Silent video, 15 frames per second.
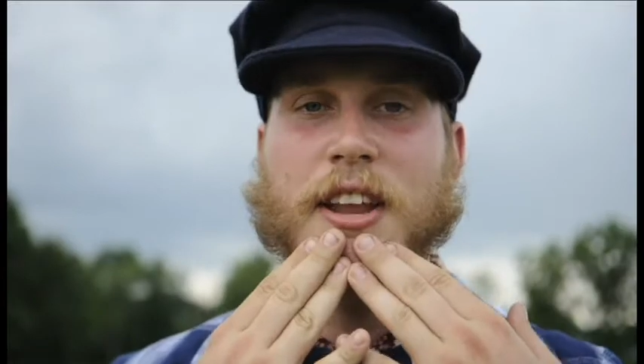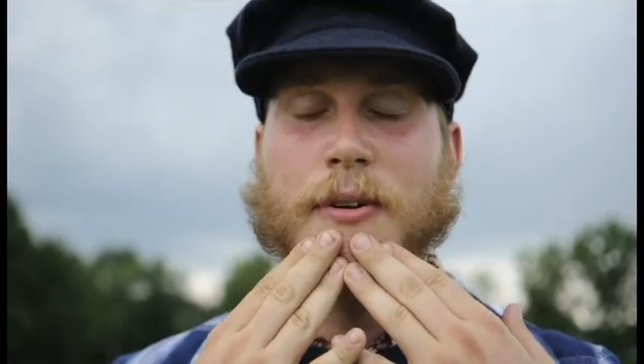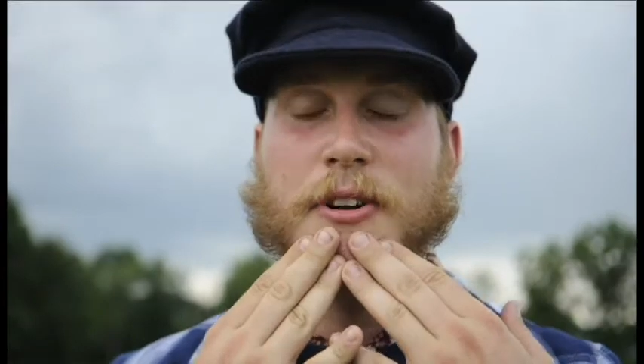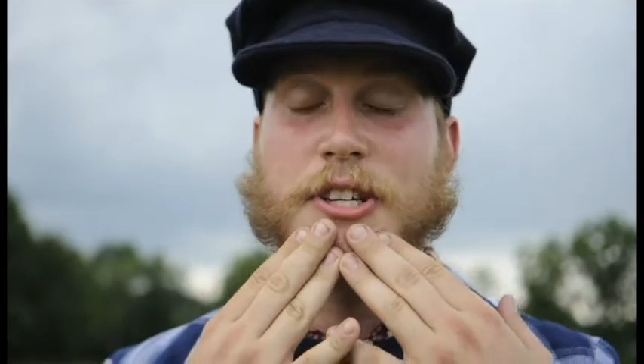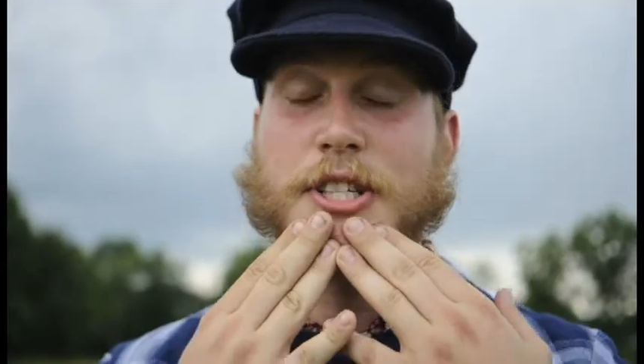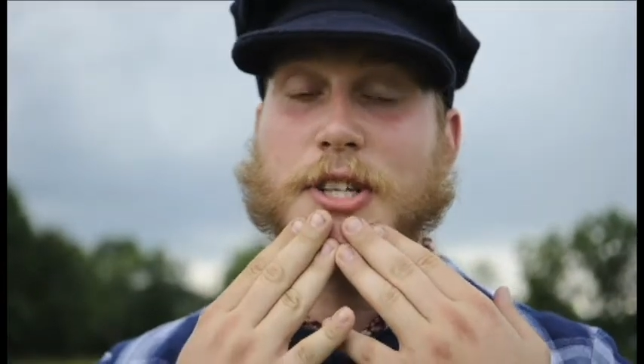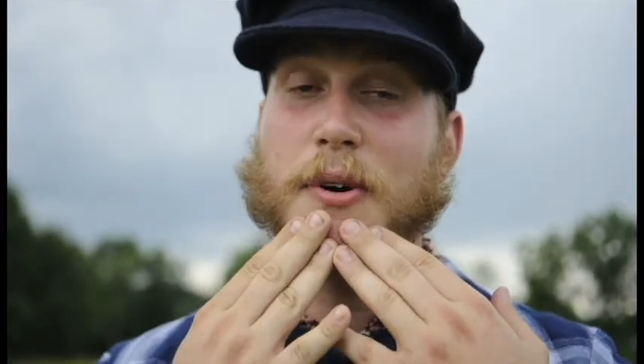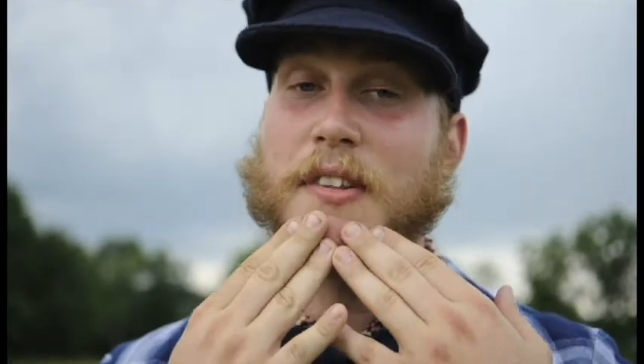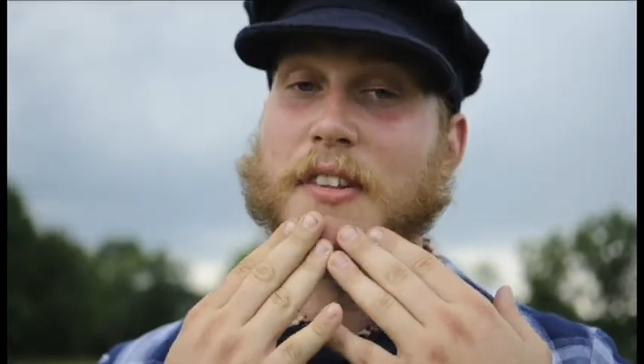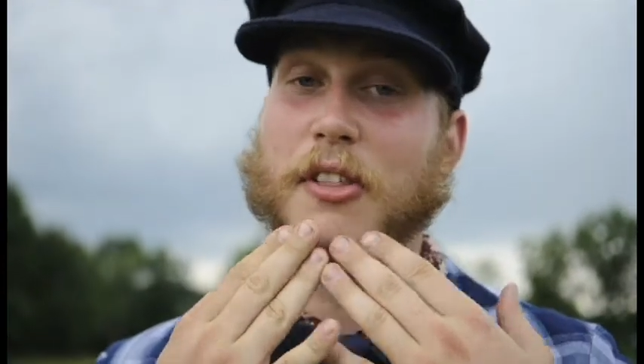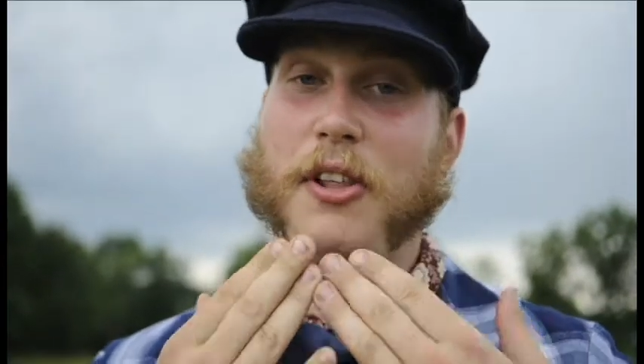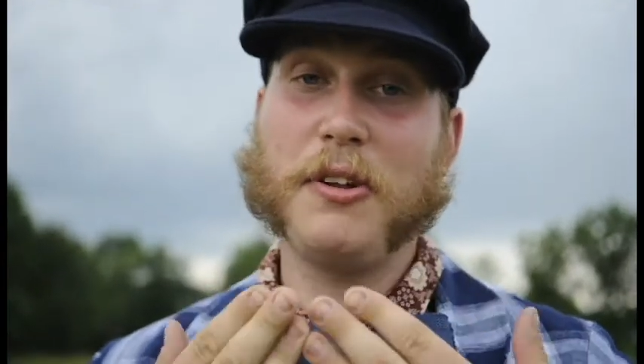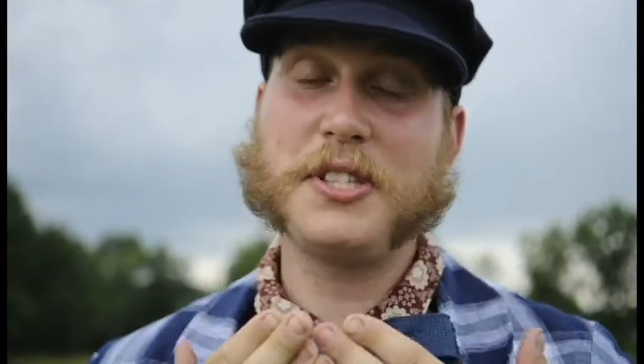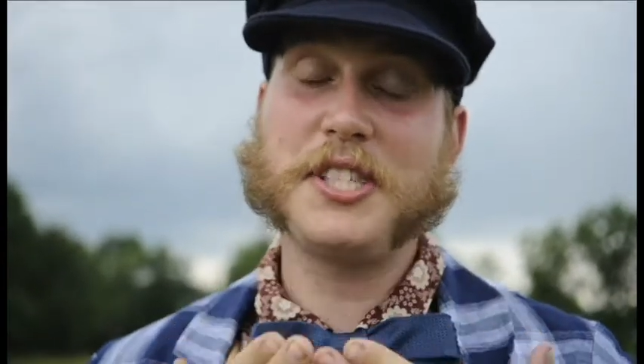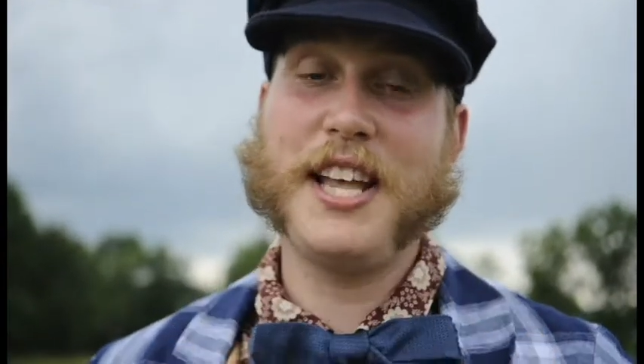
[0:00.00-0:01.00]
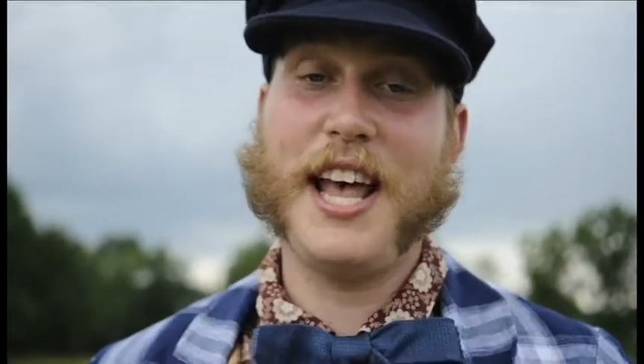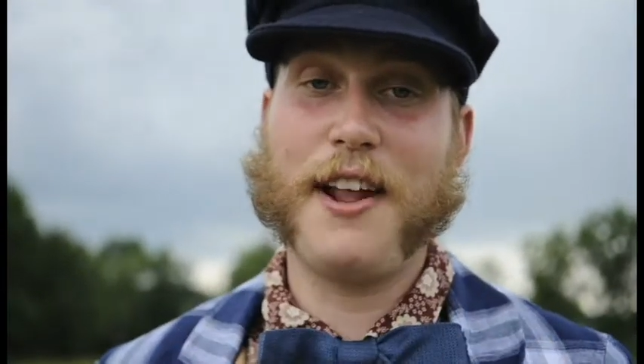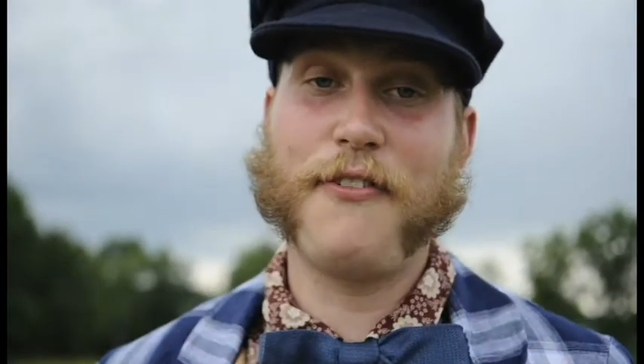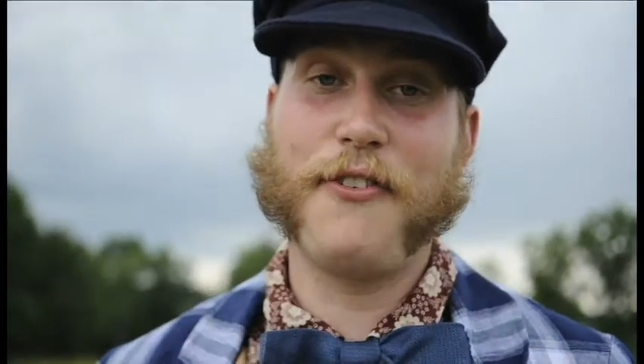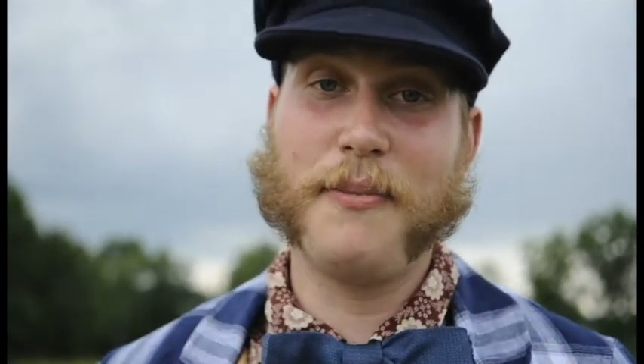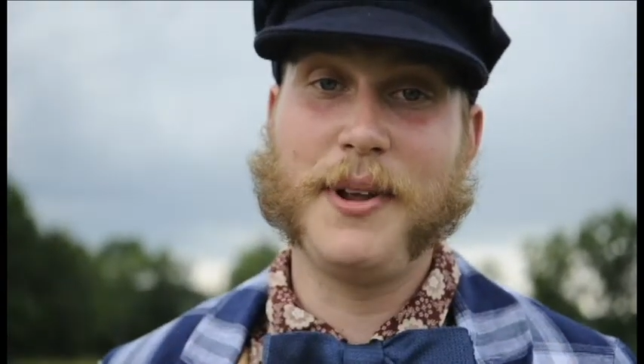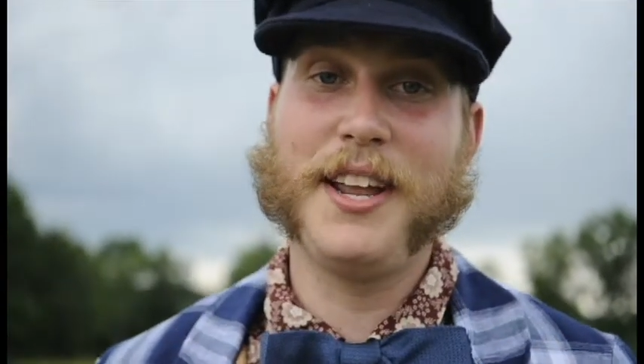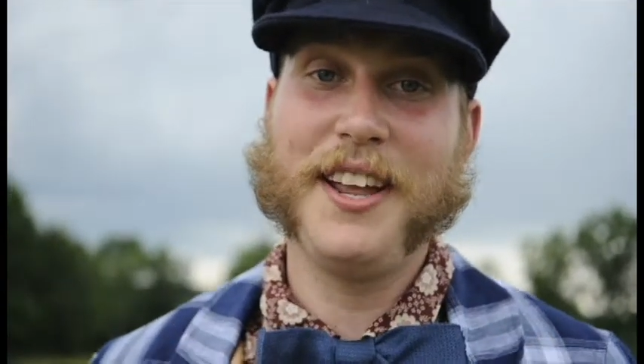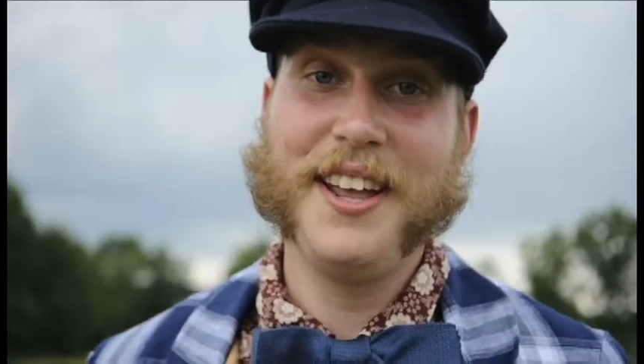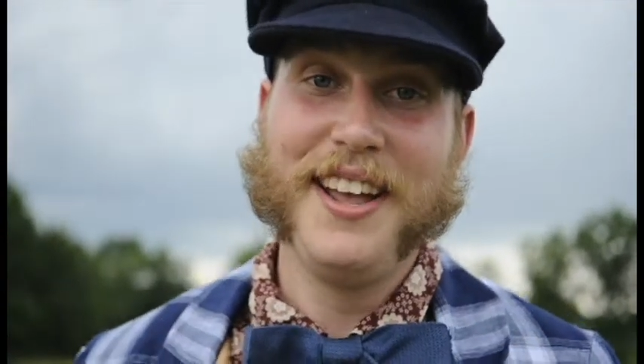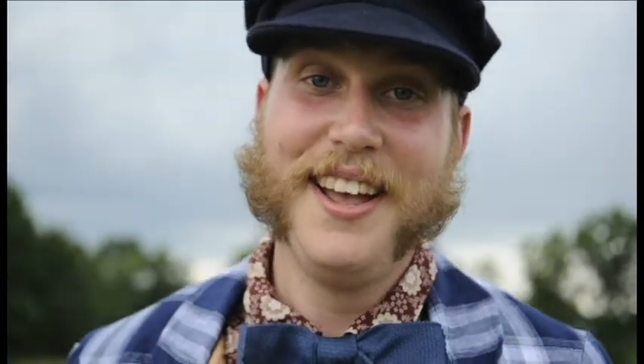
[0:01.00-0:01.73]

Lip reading: which is always a little sad for me.